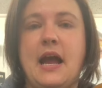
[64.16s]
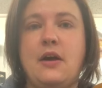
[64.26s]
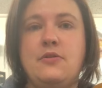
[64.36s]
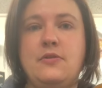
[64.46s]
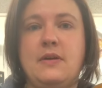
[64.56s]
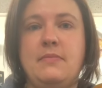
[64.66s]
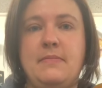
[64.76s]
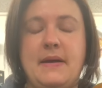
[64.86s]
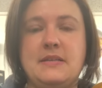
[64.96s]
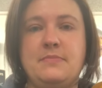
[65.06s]
how you can
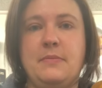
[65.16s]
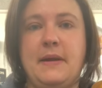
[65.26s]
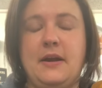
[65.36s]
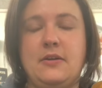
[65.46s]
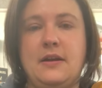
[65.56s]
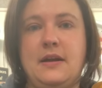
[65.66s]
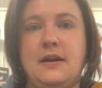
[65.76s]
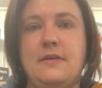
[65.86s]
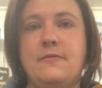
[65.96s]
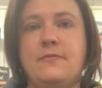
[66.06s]
be best prepared
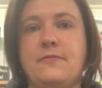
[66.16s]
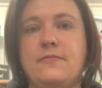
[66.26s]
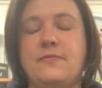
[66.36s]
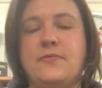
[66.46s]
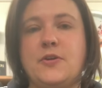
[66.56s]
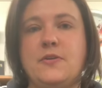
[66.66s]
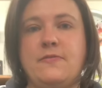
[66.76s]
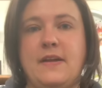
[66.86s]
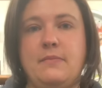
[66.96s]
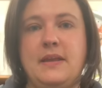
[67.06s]
for your
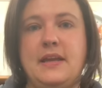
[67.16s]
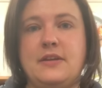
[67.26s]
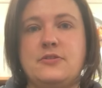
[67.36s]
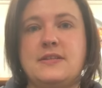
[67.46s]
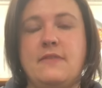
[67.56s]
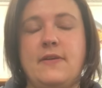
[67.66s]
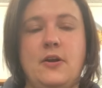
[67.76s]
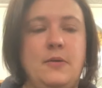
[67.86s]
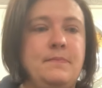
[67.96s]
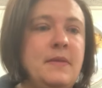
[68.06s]
family and yourself at
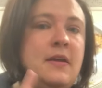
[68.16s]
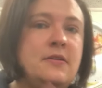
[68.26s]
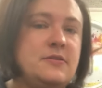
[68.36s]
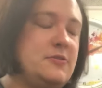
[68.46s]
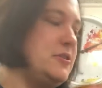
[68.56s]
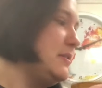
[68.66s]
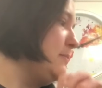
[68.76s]
home. So just a